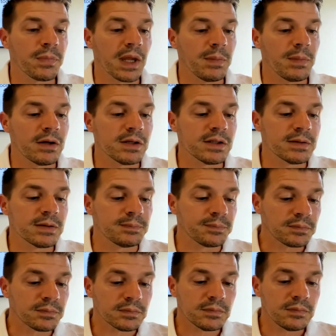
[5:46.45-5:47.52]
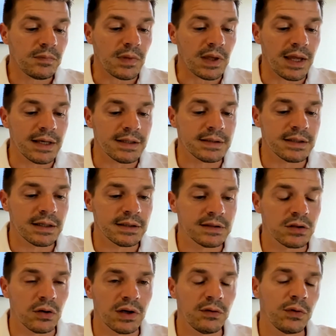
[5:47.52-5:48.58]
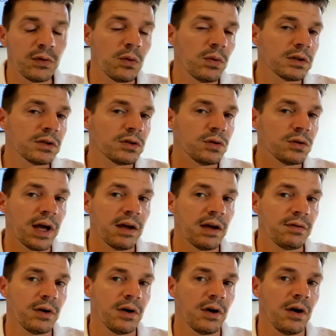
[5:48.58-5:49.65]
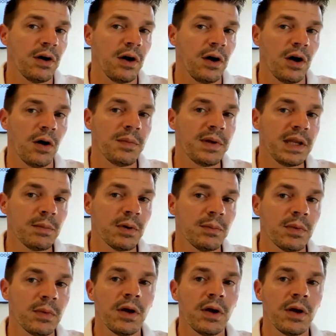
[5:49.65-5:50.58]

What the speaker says: Because as said, so if you want to have a minimum